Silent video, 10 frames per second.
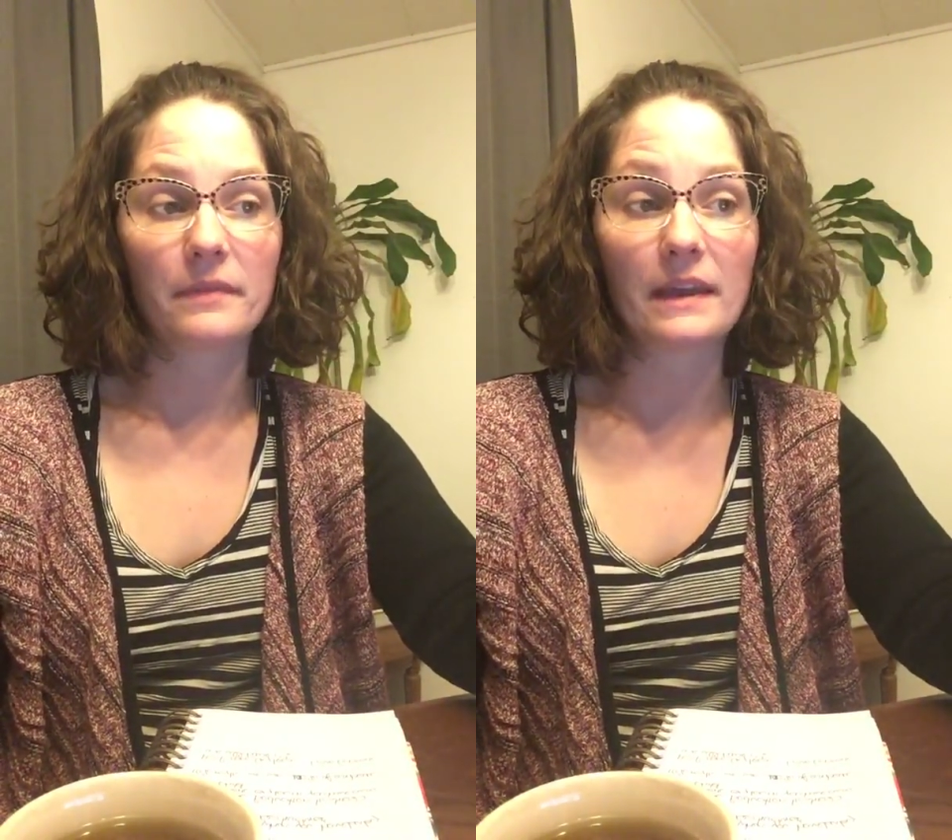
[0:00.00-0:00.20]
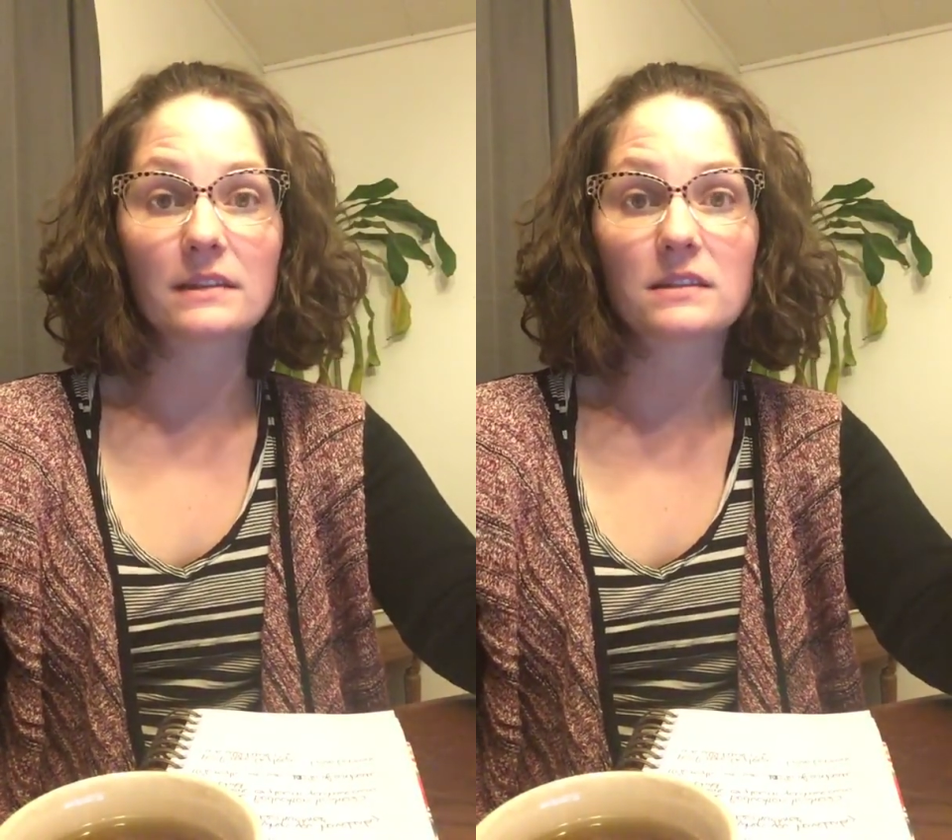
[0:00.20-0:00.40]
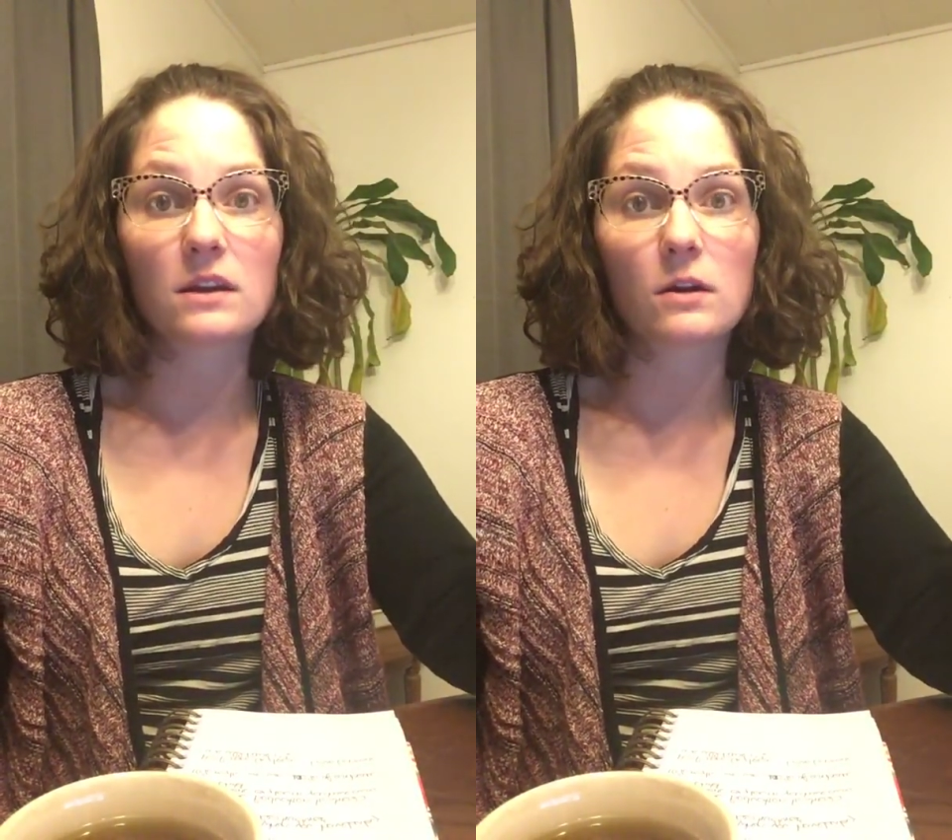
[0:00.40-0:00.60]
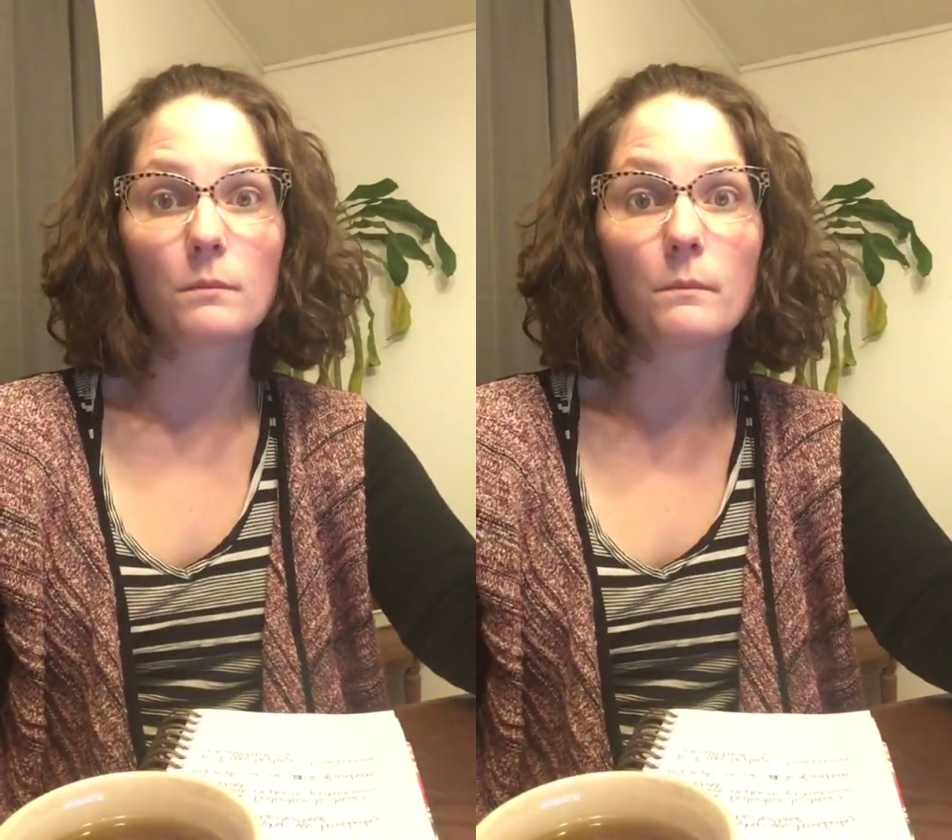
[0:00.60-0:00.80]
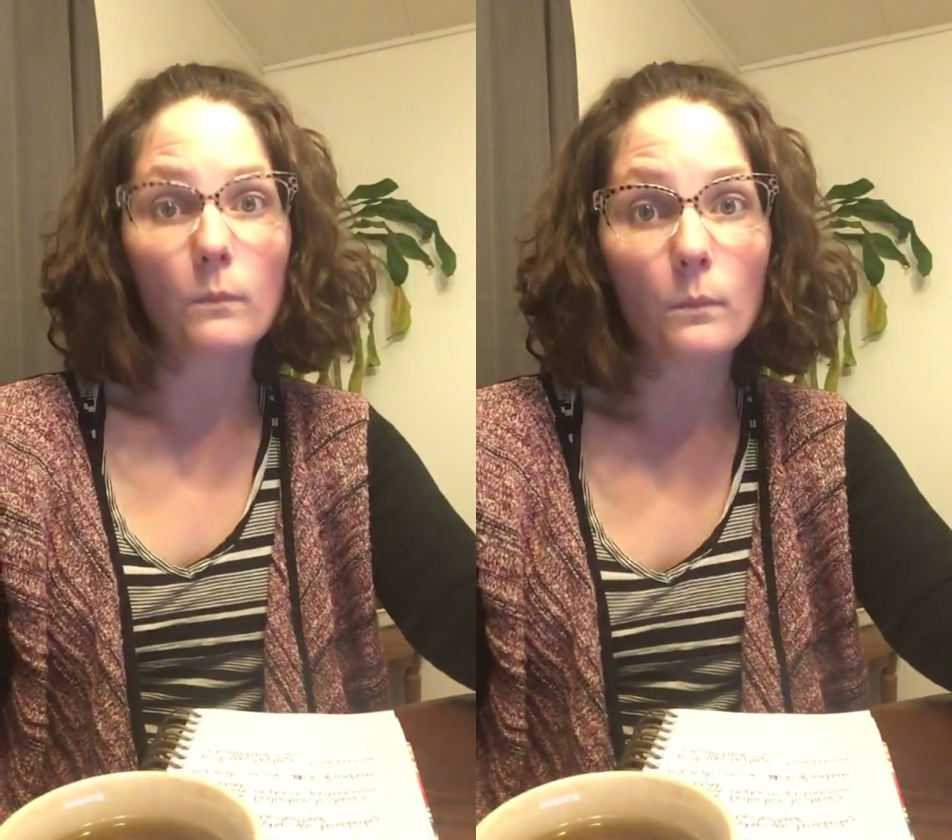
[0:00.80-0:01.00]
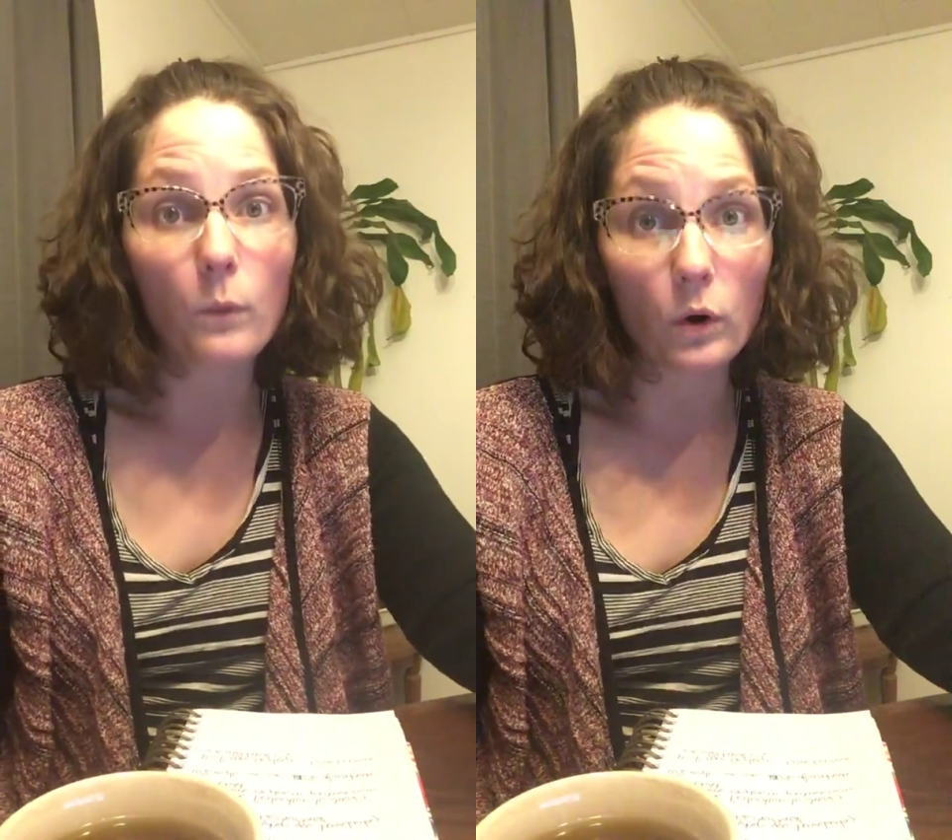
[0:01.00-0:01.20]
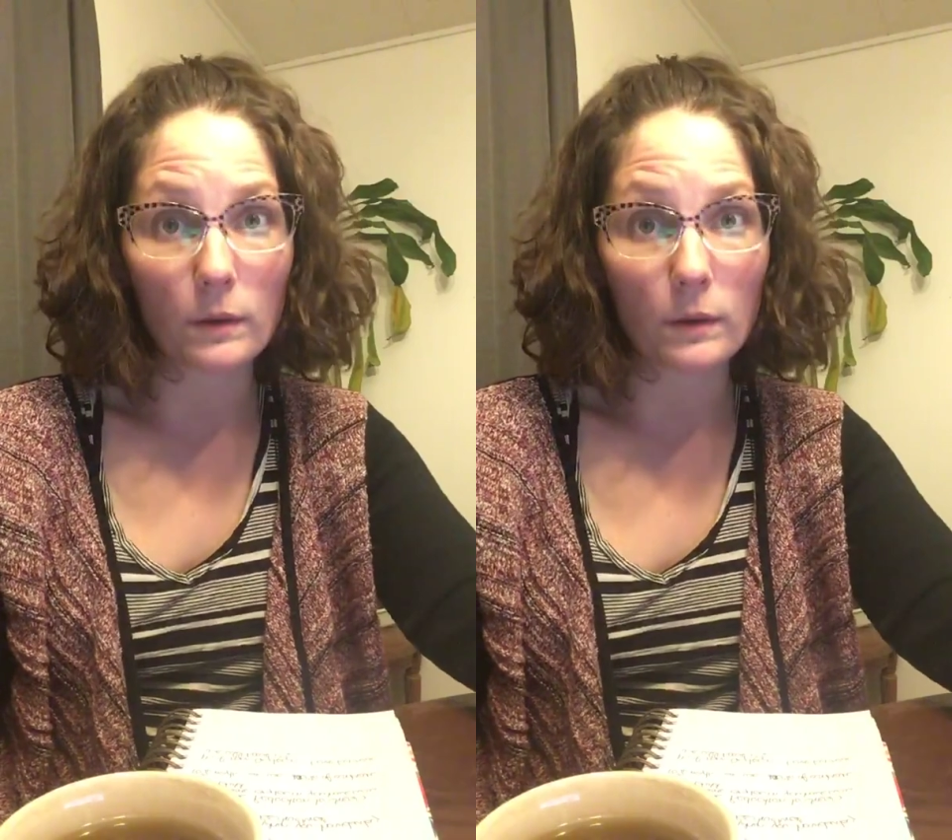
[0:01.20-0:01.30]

things that are more